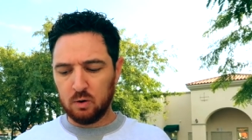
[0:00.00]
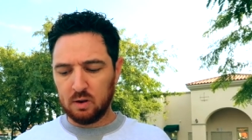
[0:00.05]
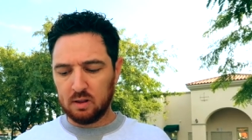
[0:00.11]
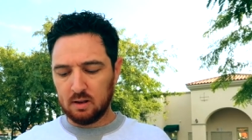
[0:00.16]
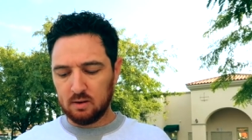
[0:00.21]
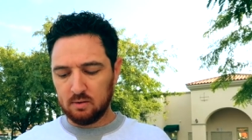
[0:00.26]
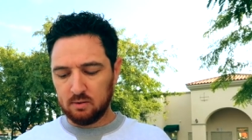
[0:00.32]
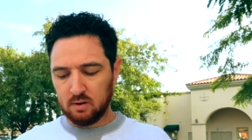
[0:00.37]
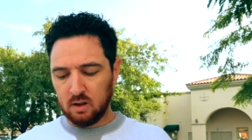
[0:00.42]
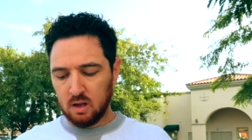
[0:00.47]
doing
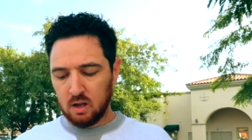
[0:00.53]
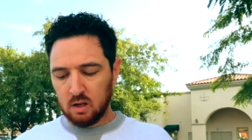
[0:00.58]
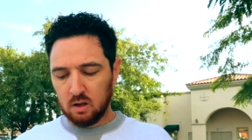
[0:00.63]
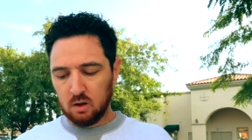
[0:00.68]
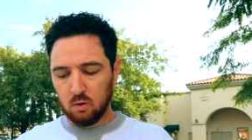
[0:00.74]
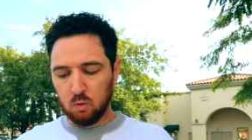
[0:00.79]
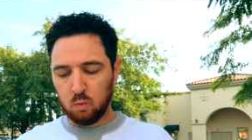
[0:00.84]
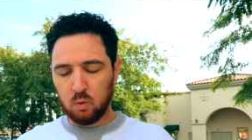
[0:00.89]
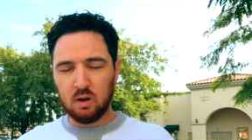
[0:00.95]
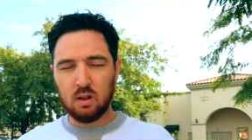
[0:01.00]
this,
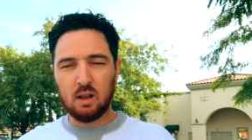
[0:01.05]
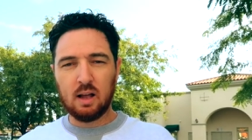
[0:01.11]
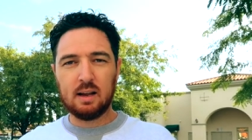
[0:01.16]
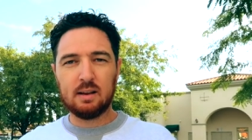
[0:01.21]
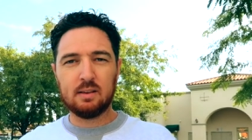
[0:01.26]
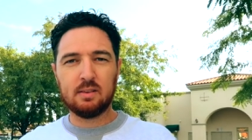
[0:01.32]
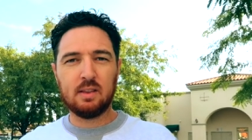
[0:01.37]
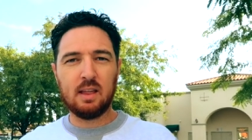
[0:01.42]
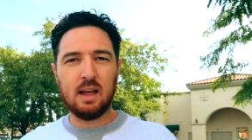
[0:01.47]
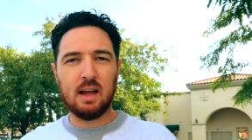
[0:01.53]
you'll
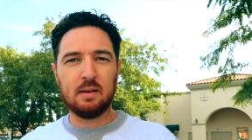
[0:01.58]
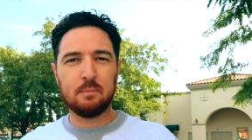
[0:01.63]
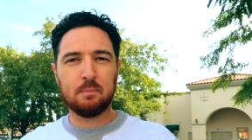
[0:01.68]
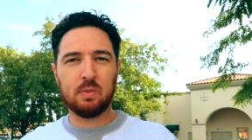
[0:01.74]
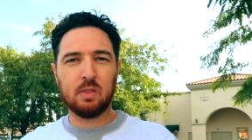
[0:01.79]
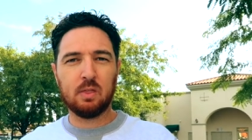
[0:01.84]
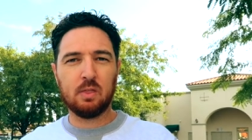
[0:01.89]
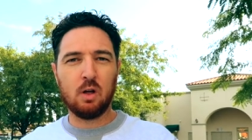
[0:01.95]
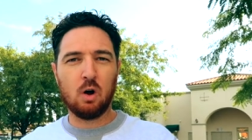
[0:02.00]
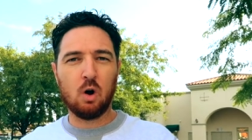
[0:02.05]
realize that
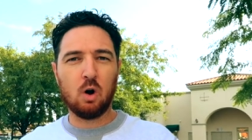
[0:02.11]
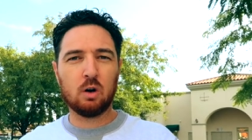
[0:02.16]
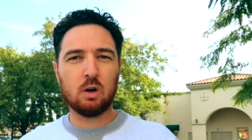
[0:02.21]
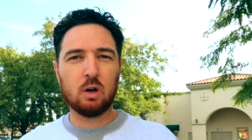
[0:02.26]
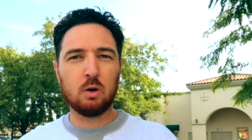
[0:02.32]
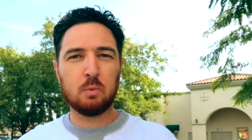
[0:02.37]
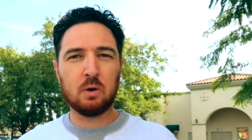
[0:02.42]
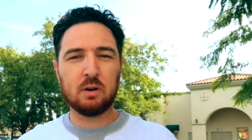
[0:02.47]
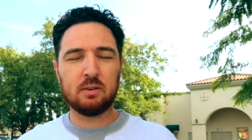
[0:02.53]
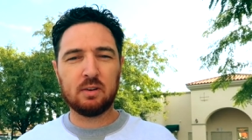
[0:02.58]
the harder
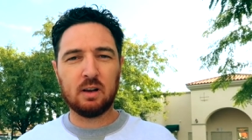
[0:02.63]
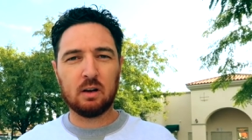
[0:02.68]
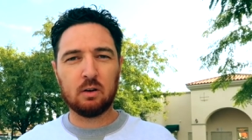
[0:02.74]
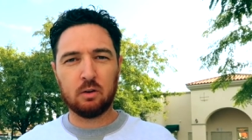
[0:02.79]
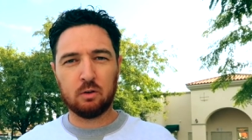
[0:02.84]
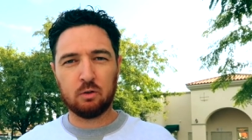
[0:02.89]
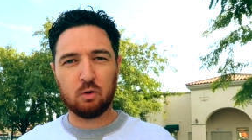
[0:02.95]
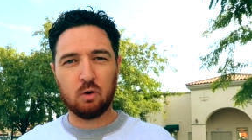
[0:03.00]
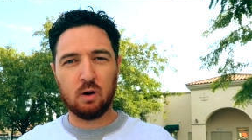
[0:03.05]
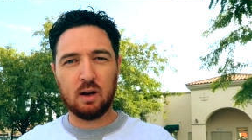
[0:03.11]
you press down
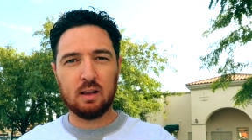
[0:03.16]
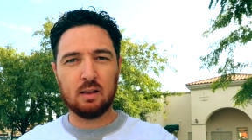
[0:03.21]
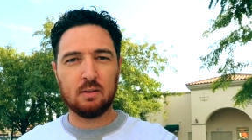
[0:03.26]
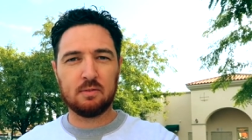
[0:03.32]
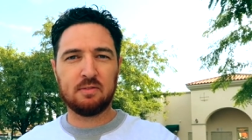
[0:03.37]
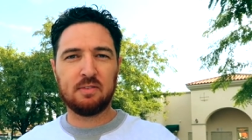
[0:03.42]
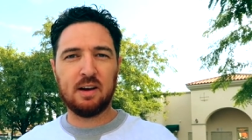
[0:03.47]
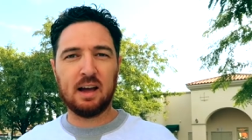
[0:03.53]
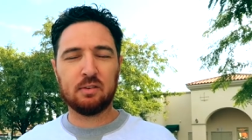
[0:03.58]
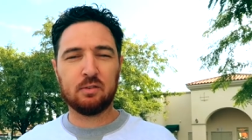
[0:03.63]
your screen, the
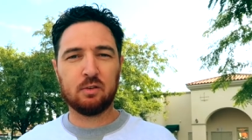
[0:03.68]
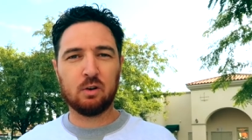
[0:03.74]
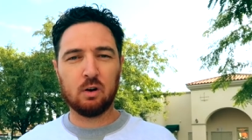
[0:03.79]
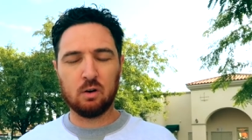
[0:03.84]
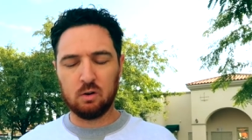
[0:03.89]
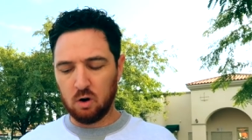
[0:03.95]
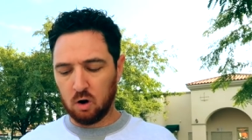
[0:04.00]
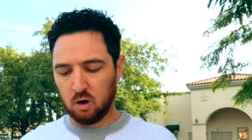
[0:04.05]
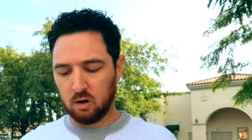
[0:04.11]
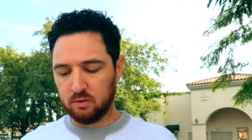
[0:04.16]
faster
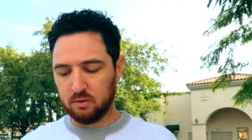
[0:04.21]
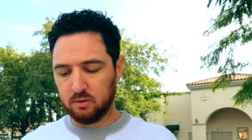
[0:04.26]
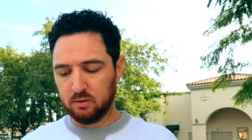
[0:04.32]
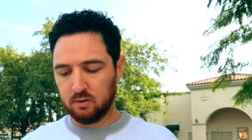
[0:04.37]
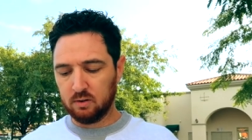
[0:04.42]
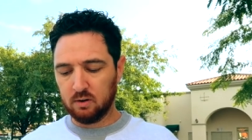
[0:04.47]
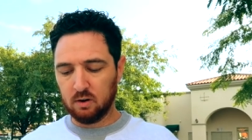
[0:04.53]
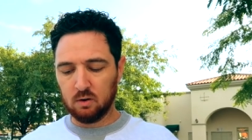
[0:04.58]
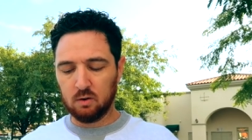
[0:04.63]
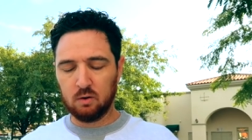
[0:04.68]
your darts,
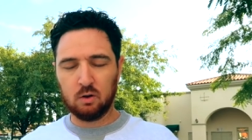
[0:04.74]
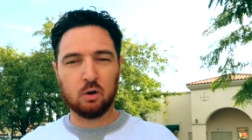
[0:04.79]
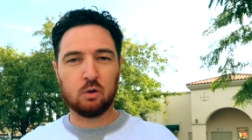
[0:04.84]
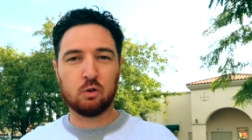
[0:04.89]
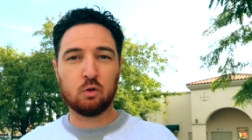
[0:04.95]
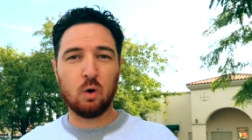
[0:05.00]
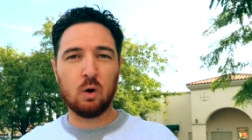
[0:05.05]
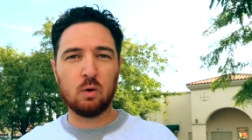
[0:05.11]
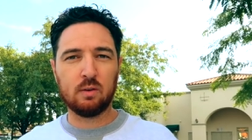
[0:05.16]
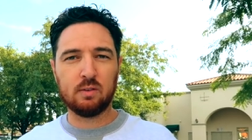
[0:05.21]
your
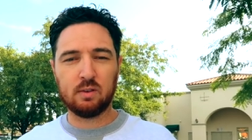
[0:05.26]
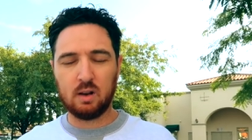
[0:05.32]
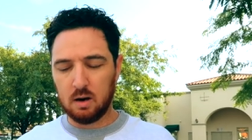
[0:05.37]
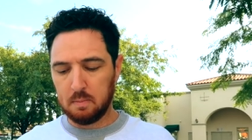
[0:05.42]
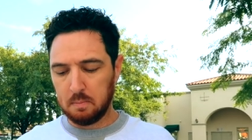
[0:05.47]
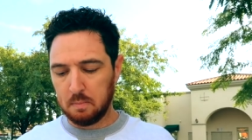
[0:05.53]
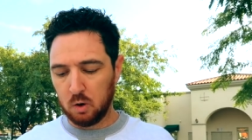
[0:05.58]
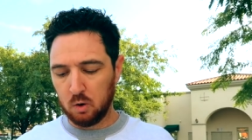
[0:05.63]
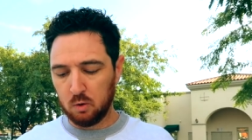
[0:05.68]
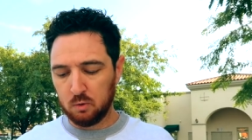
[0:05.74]
drone is
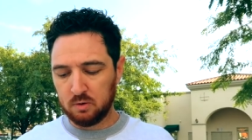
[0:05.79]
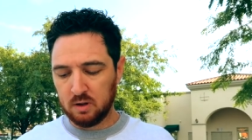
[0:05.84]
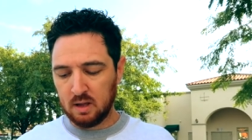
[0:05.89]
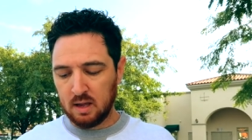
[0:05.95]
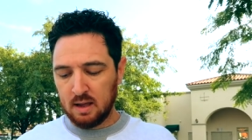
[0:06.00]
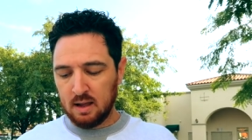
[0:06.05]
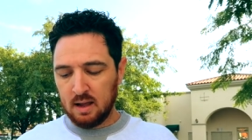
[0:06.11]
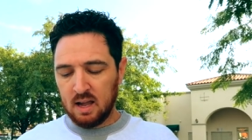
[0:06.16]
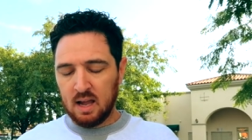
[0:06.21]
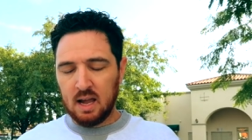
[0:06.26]
gonna move.
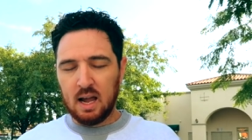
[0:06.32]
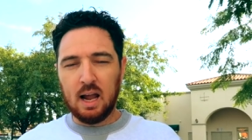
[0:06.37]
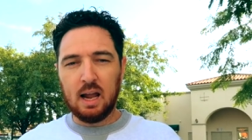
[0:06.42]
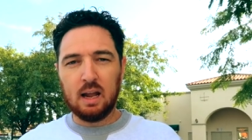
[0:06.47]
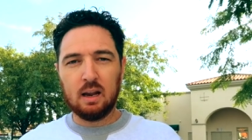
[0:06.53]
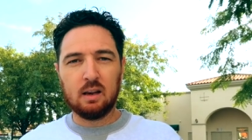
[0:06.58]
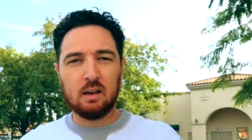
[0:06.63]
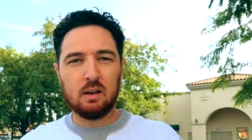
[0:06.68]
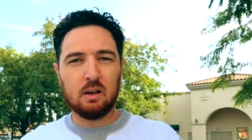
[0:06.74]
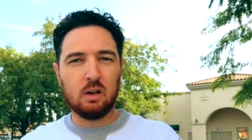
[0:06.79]

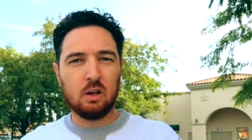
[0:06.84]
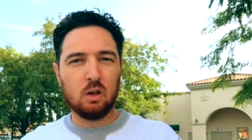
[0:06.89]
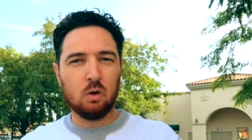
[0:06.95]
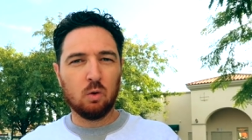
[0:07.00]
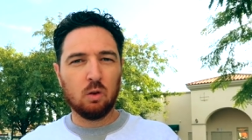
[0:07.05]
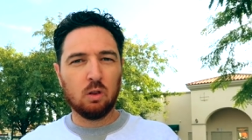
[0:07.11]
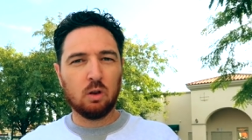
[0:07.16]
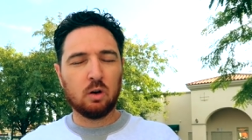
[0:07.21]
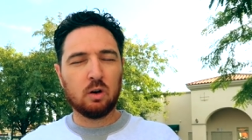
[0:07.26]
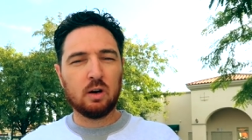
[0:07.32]
and
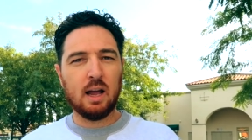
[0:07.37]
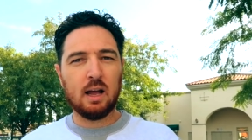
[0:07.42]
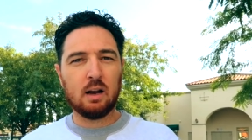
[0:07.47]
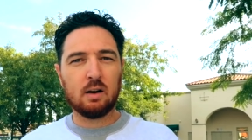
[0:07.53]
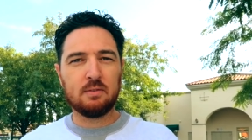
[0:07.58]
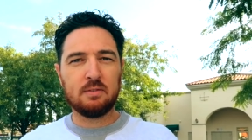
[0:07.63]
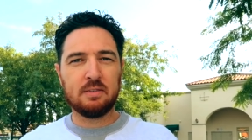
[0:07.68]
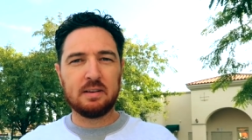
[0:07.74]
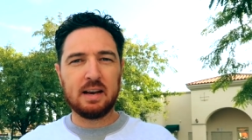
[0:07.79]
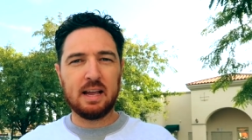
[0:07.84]
you'll learn how
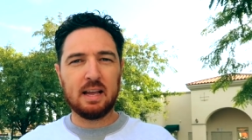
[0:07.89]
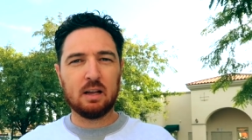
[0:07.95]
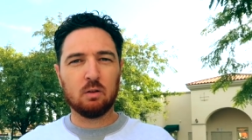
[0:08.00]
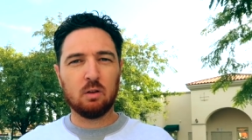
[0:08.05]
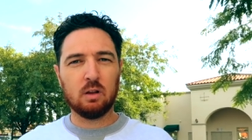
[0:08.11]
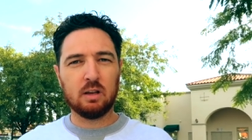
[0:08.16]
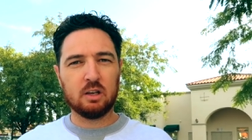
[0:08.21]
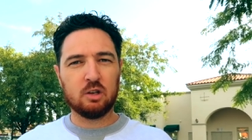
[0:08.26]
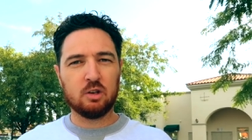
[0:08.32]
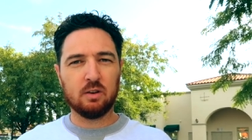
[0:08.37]
to
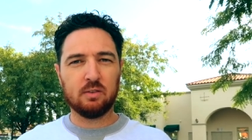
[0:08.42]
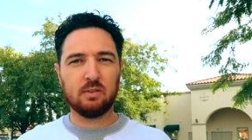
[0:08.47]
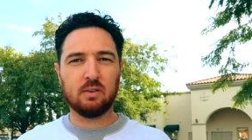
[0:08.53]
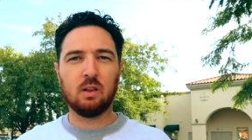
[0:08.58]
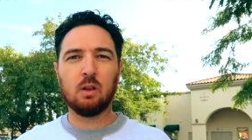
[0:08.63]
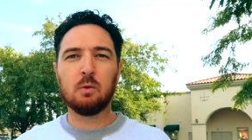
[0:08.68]
finagle it just a